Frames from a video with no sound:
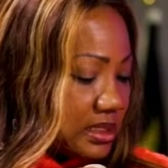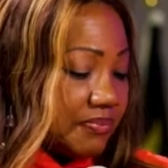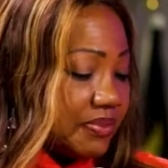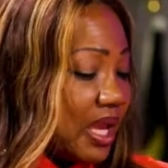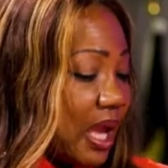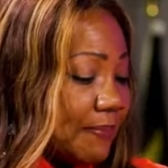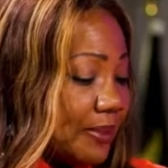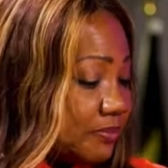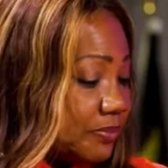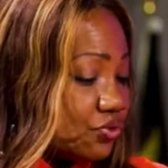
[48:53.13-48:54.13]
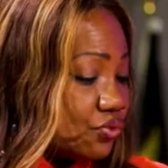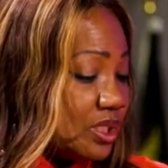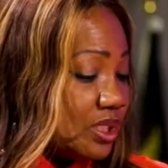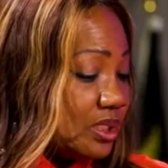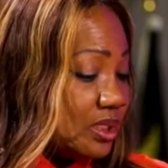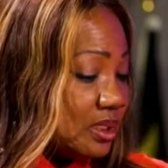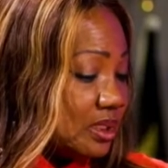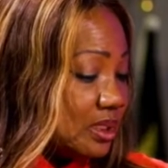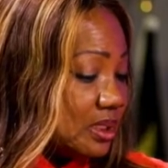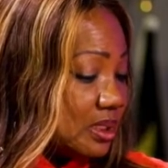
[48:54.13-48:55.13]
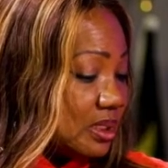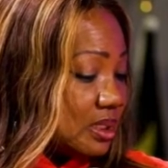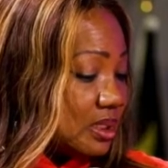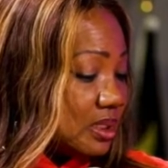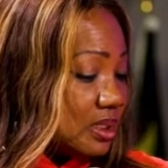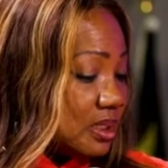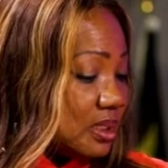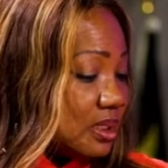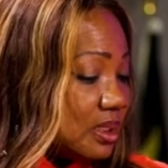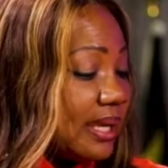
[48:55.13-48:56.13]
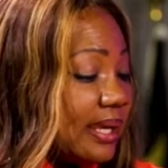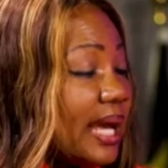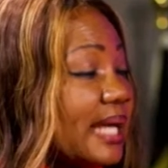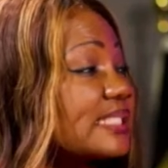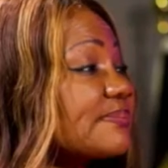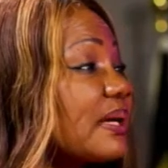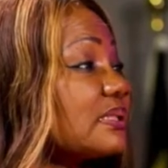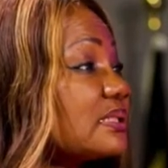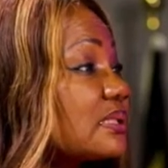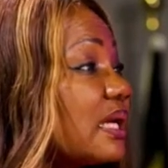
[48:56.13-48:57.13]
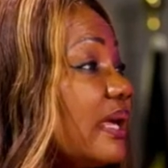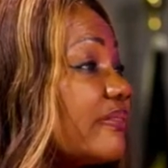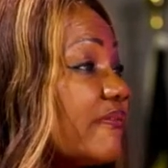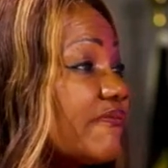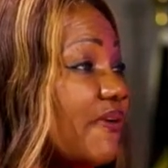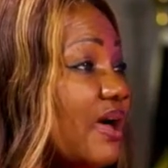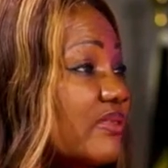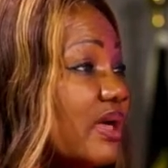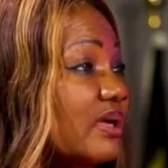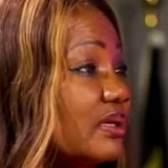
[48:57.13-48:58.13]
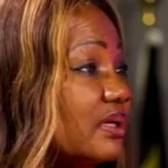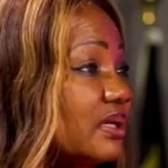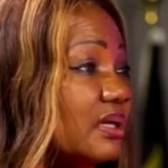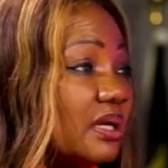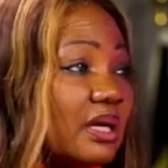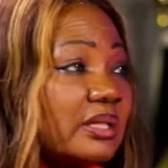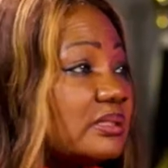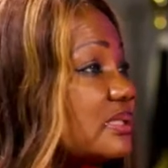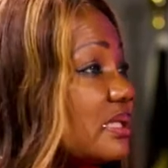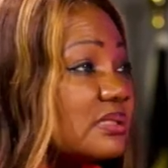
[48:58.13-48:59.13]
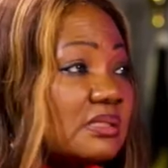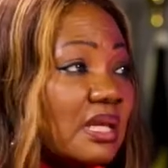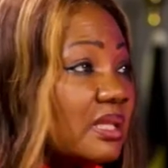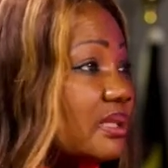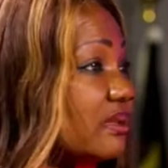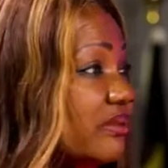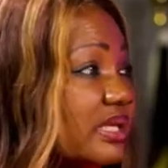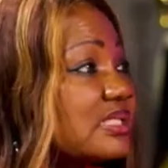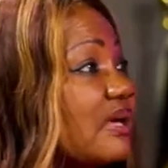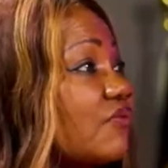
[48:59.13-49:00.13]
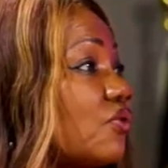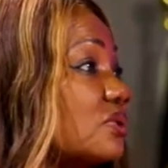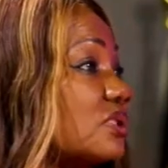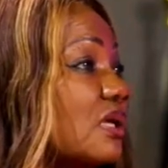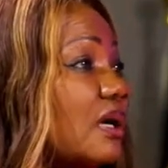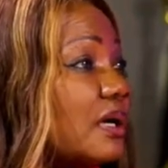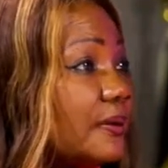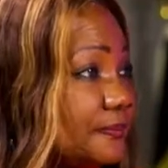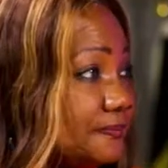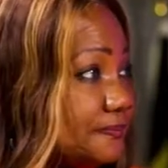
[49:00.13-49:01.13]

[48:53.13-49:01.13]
Something happened between her husband and the father. And, the father. and since then, things have gone sour.